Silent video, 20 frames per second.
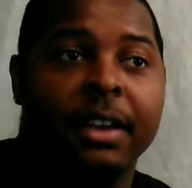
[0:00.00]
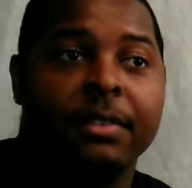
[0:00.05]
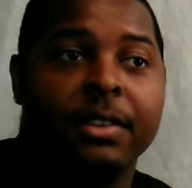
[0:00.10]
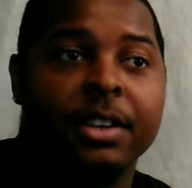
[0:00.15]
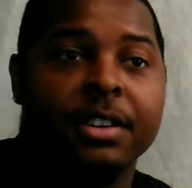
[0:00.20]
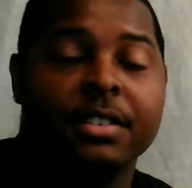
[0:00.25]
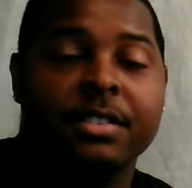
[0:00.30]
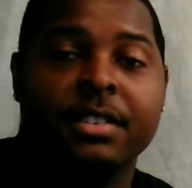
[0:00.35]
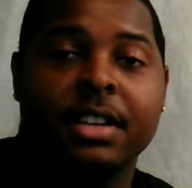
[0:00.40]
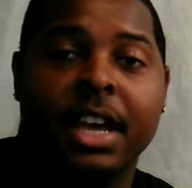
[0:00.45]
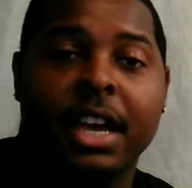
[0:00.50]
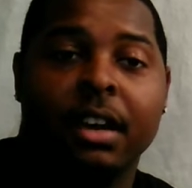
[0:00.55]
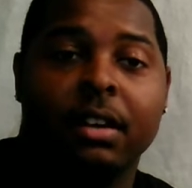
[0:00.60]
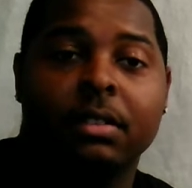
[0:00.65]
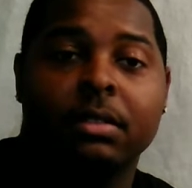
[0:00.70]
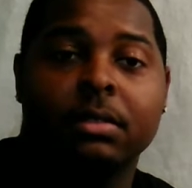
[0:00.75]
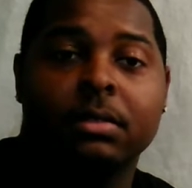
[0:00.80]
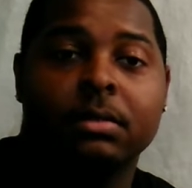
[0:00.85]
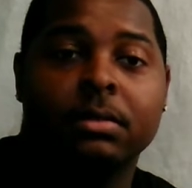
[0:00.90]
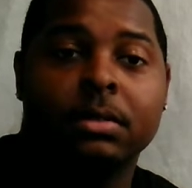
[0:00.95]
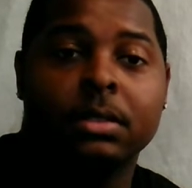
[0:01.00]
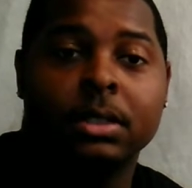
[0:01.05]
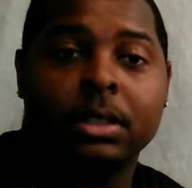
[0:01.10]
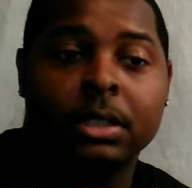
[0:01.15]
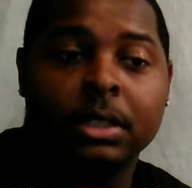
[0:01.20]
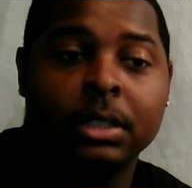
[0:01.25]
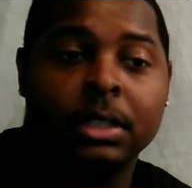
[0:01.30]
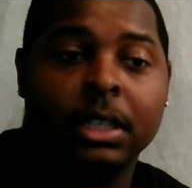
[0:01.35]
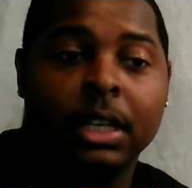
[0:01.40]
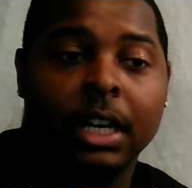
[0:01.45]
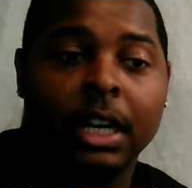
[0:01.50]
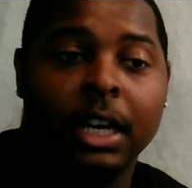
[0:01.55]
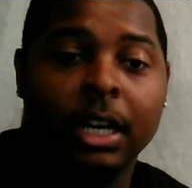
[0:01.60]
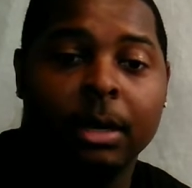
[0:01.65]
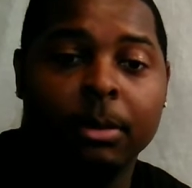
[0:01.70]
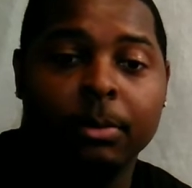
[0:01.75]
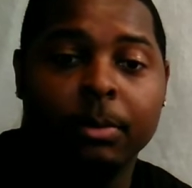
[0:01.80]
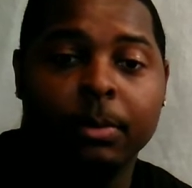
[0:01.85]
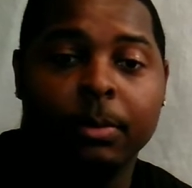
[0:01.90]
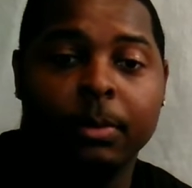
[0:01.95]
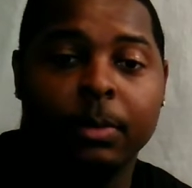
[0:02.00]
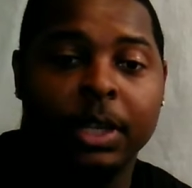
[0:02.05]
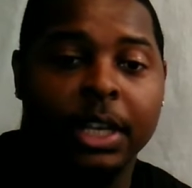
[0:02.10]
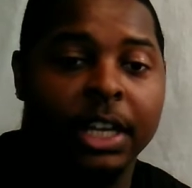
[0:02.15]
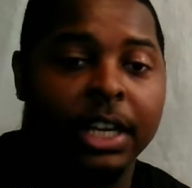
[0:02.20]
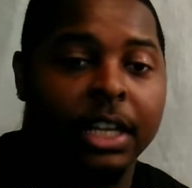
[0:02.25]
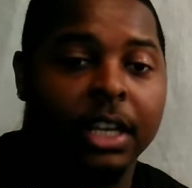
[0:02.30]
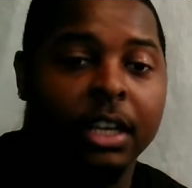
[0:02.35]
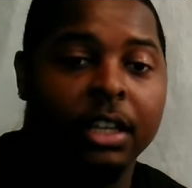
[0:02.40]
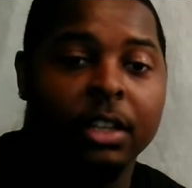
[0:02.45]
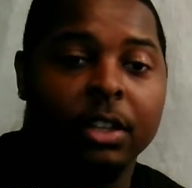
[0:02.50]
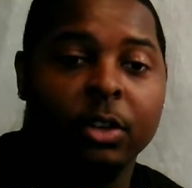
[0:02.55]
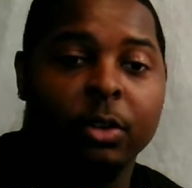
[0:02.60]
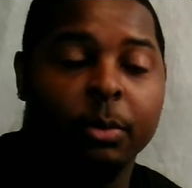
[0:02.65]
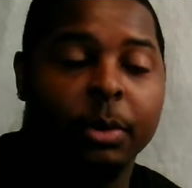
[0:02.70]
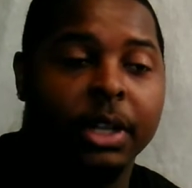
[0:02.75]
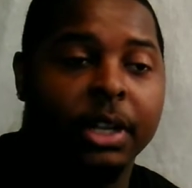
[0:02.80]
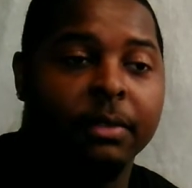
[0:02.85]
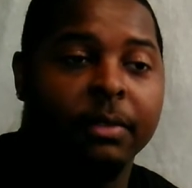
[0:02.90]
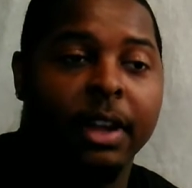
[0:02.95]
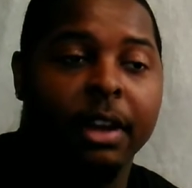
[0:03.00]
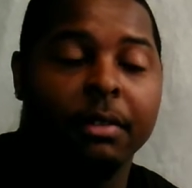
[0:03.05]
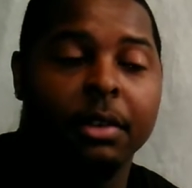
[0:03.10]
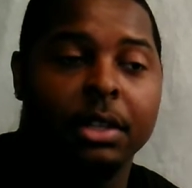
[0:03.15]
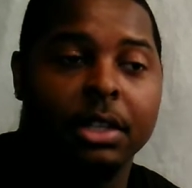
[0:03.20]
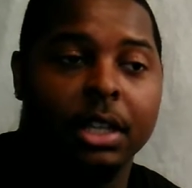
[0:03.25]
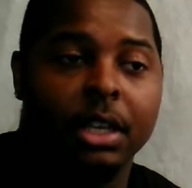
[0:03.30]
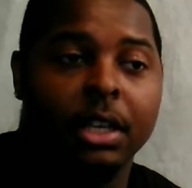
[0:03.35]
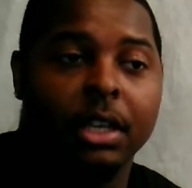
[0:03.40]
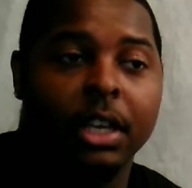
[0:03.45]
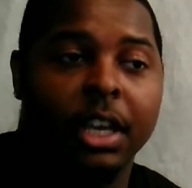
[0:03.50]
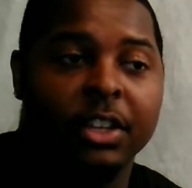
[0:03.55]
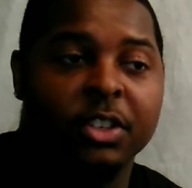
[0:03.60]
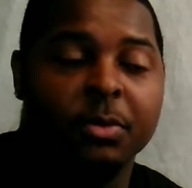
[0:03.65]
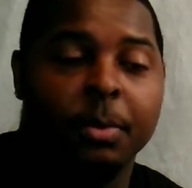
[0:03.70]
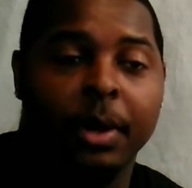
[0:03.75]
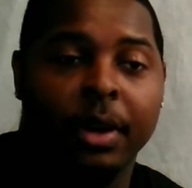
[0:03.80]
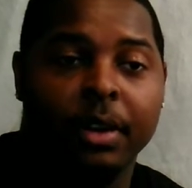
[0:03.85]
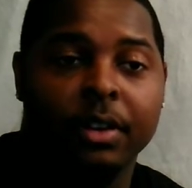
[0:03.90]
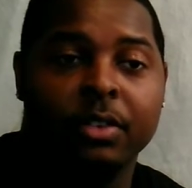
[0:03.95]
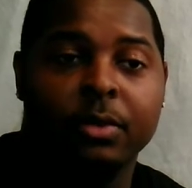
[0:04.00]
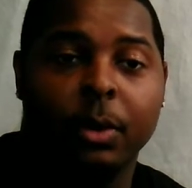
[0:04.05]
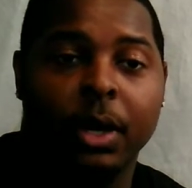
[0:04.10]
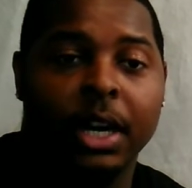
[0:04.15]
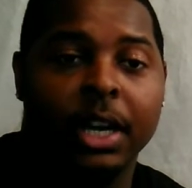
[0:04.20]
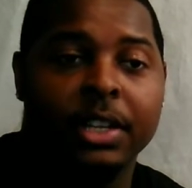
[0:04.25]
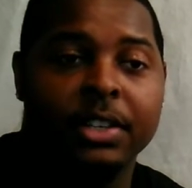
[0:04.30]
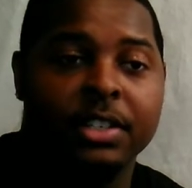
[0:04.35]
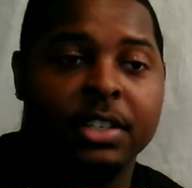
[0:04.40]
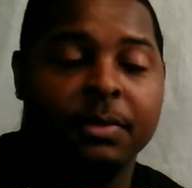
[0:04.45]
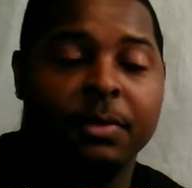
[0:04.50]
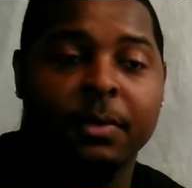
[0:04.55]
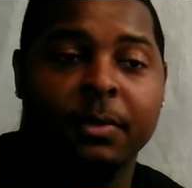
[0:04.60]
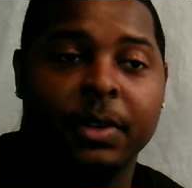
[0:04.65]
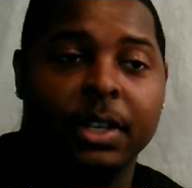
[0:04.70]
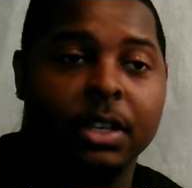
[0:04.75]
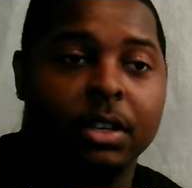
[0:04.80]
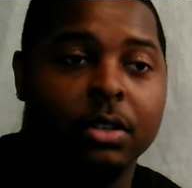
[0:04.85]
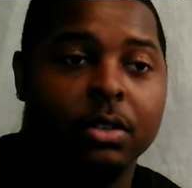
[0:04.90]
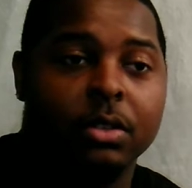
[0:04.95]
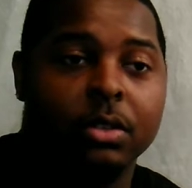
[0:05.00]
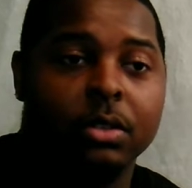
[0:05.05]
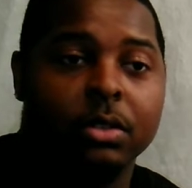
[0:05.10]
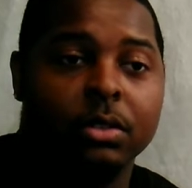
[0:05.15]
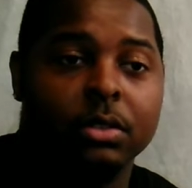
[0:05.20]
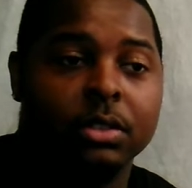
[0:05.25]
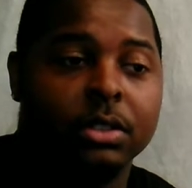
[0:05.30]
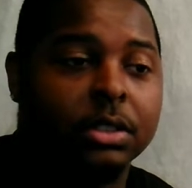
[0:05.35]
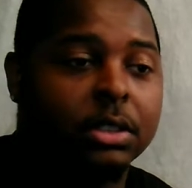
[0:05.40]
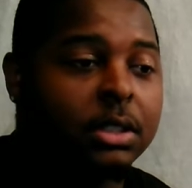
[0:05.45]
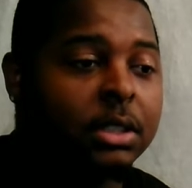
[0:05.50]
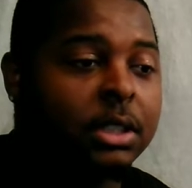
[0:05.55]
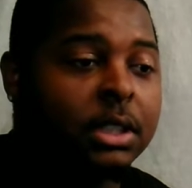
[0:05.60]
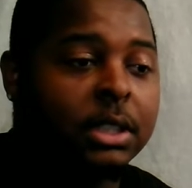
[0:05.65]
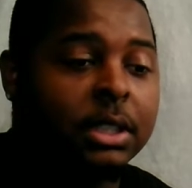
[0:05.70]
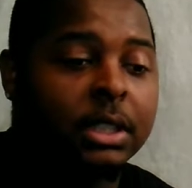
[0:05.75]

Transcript: 5 years now, getting a little bit of everything experience-wise, different vehicles,